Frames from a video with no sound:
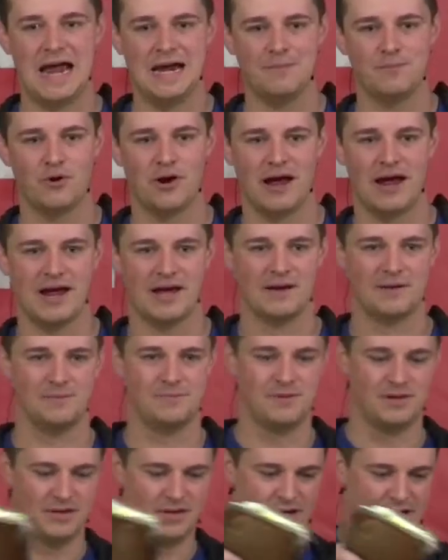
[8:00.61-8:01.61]

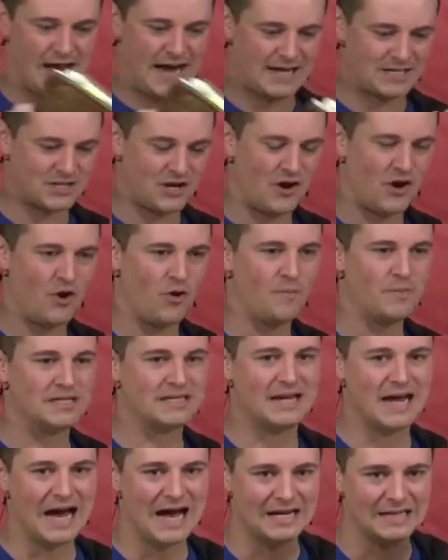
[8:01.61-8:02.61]
Abraham has a home,
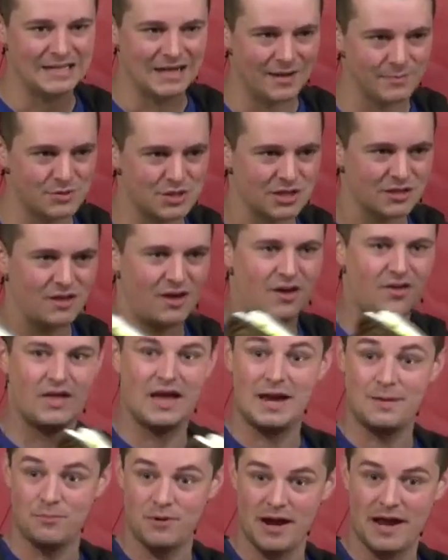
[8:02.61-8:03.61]
and God comes to
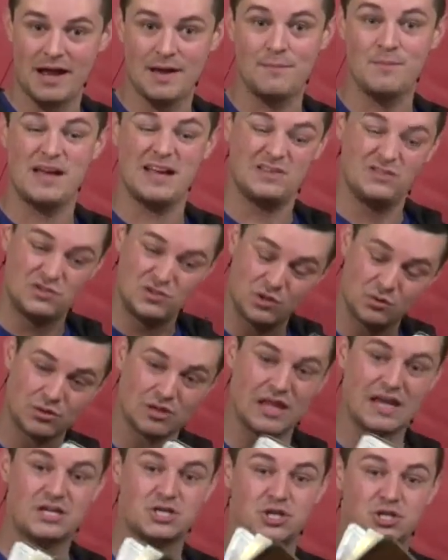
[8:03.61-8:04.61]
call Abraham into a
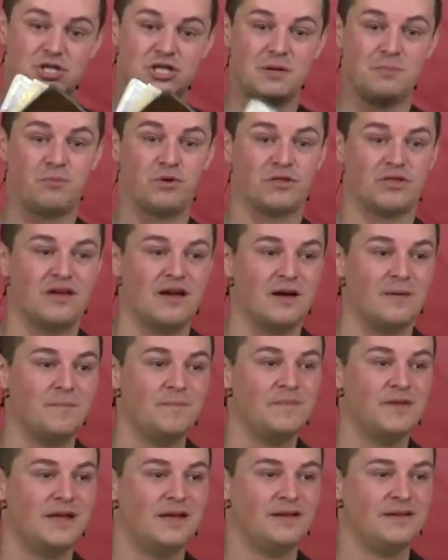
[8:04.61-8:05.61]
relationship with
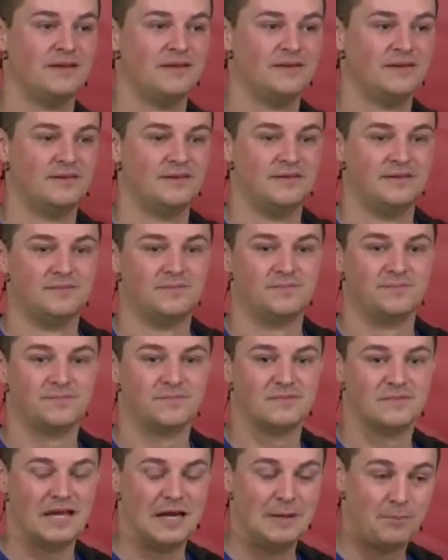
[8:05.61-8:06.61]
him.
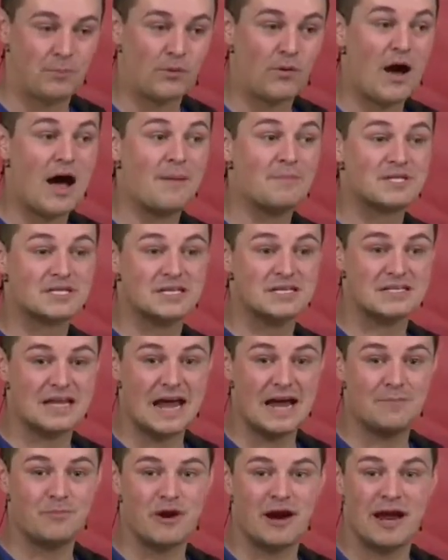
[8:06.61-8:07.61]
He promises
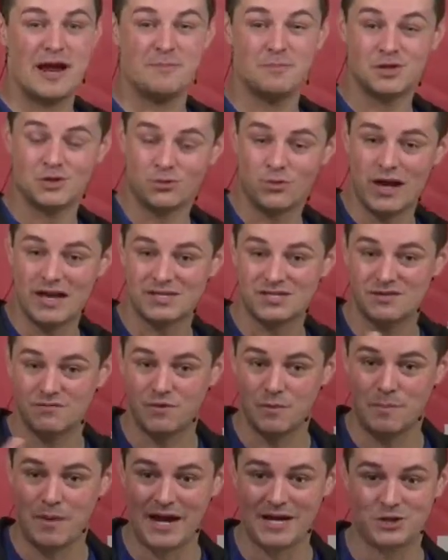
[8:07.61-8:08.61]
Abraham and the rest
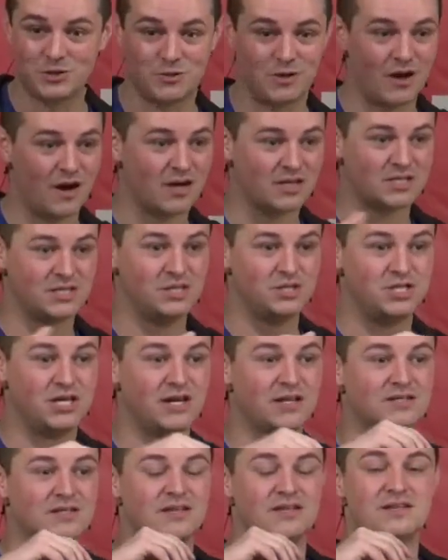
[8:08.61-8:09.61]
of the patriarchs in
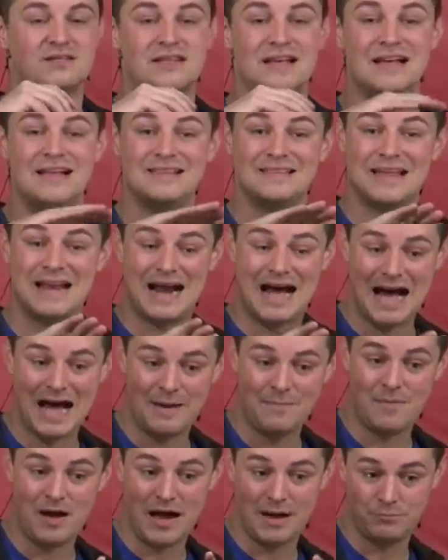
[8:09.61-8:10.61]
Genesis that
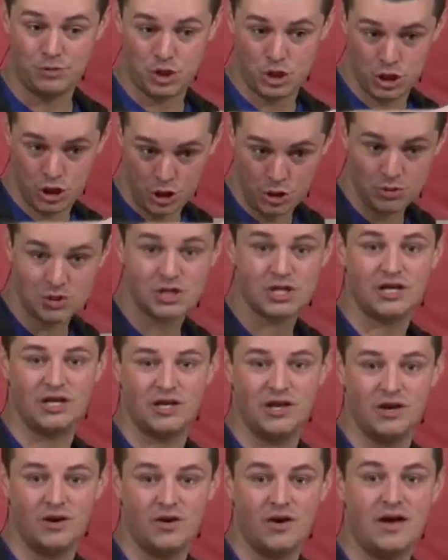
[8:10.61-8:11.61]
I'm choosing
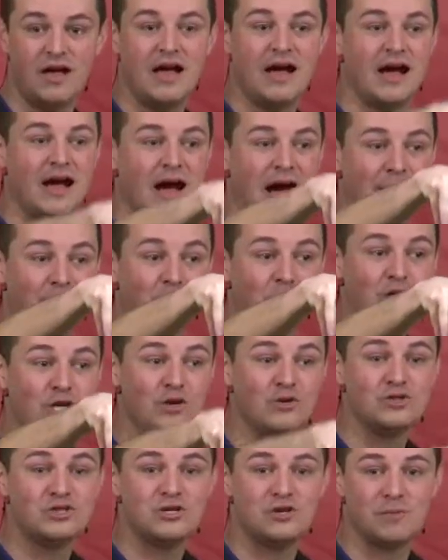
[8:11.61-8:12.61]
you. I'm going to
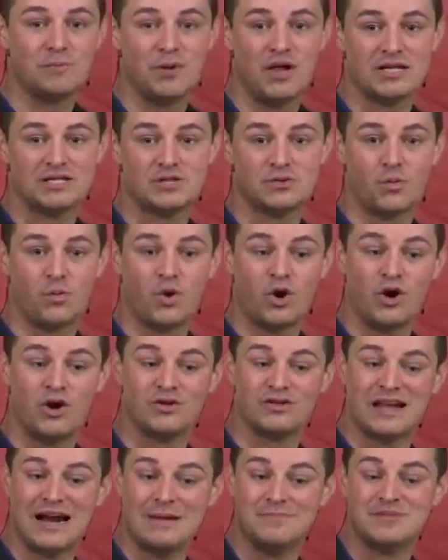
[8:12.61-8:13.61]
use you to bless the
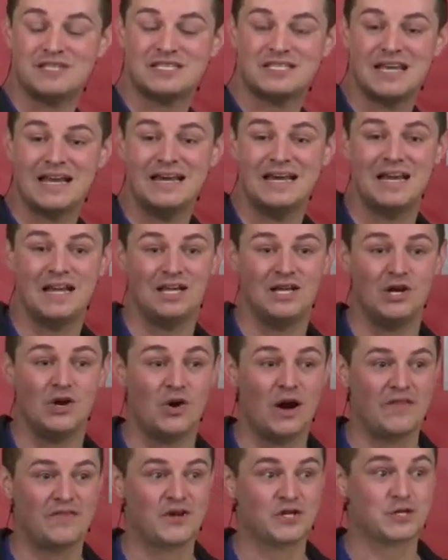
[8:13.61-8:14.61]
world. I'm sending
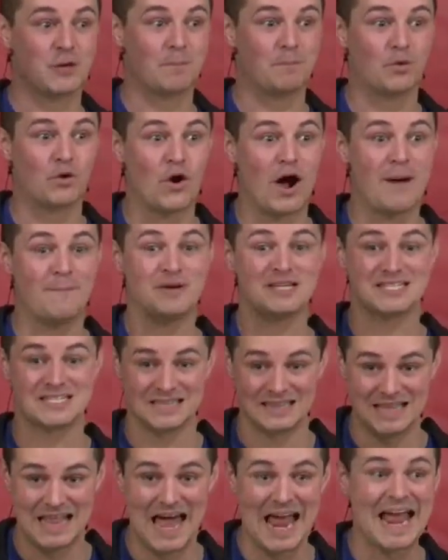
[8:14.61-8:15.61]
you, and there's a
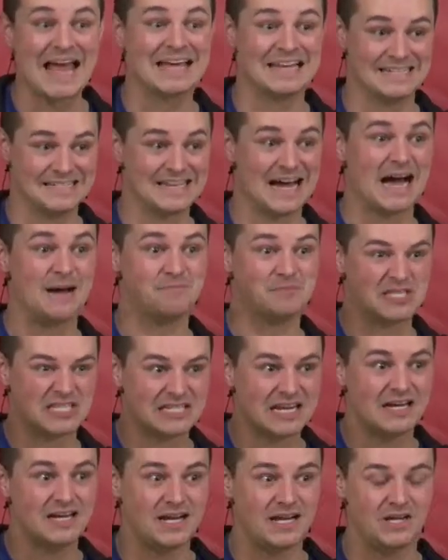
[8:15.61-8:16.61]
promised land I'm
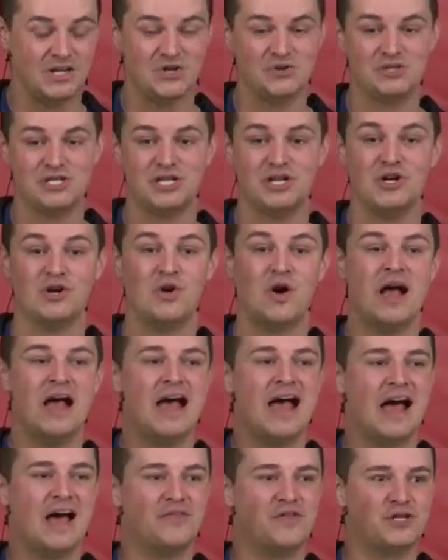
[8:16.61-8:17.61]
sending you to,
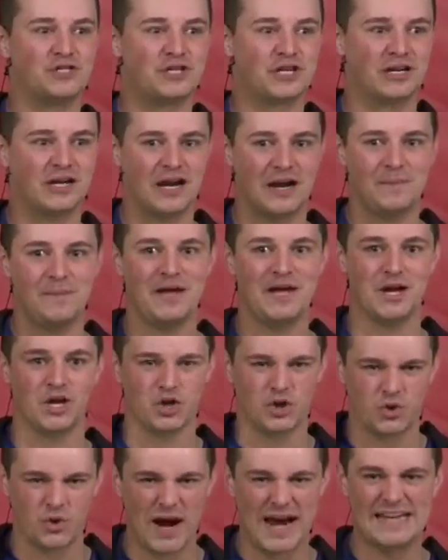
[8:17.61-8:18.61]
and there's going to be a
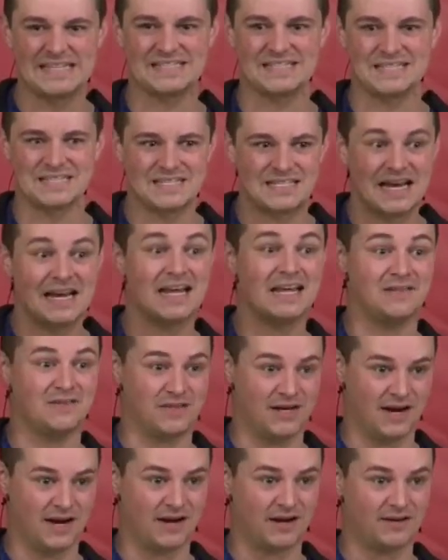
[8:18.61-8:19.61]
great city
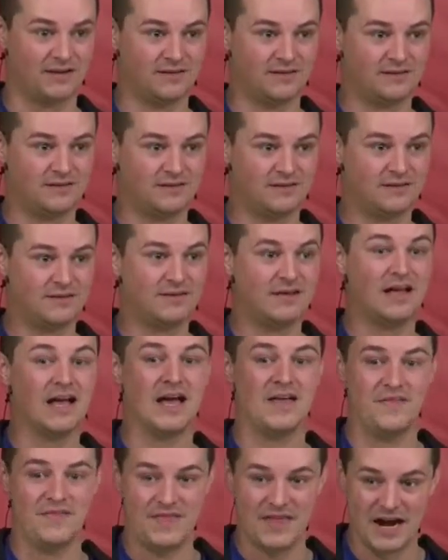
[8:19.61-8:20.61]
there.
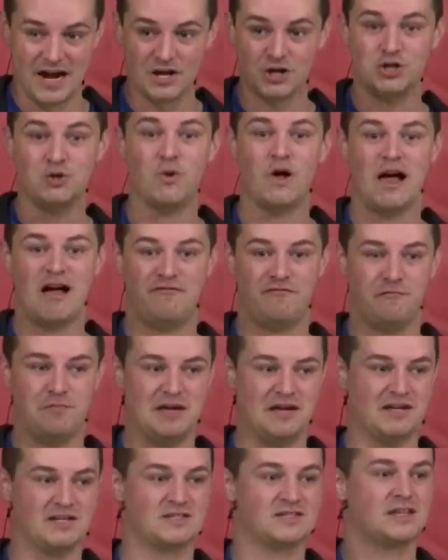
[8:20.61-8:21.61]
And there you will have
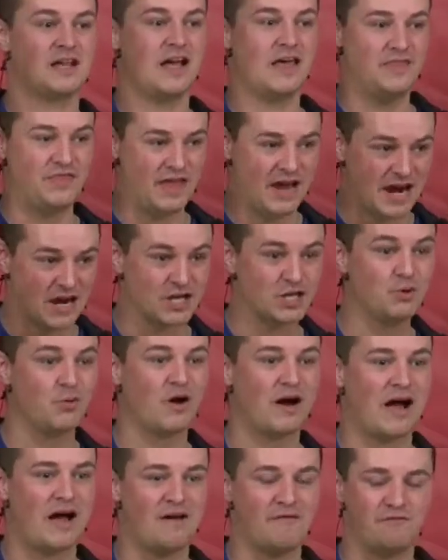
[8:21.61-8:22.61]
peace, and there you
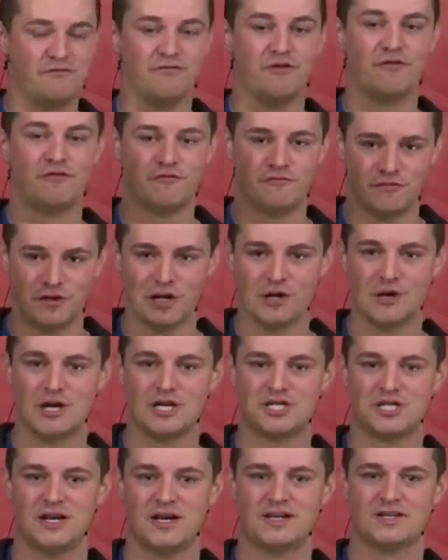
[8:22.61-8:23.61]
will have
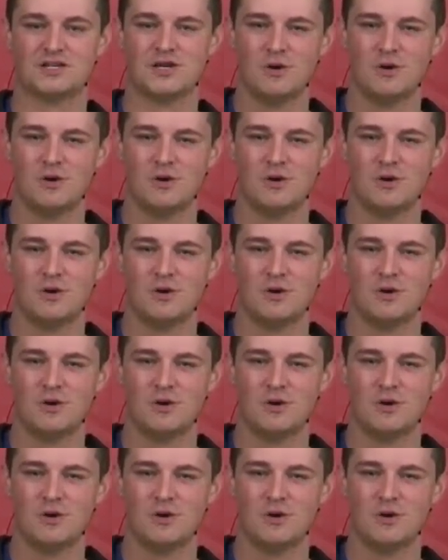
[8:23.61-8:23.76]
flourishing.